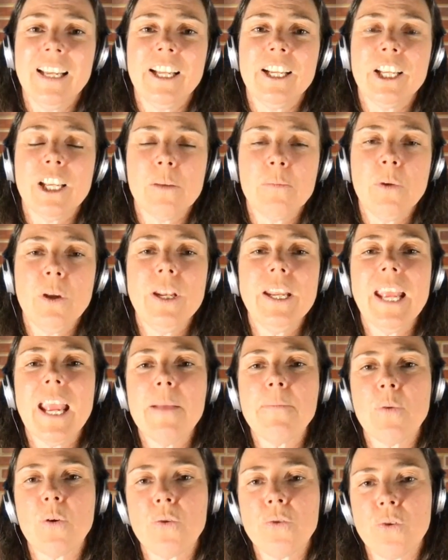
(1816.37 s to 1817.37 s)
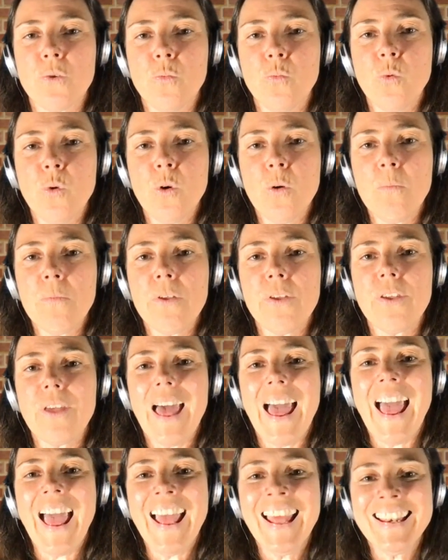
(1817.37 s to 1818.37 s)
communicate both your warmth
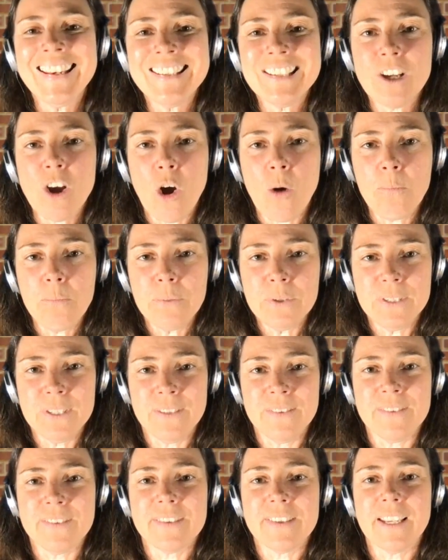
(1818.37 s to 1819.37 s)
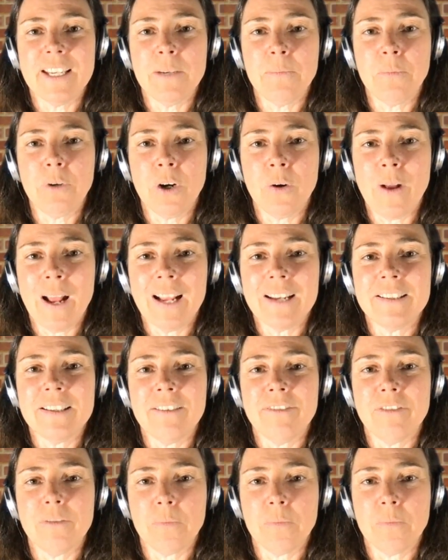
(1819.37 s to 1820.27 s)
and competence in a proactive,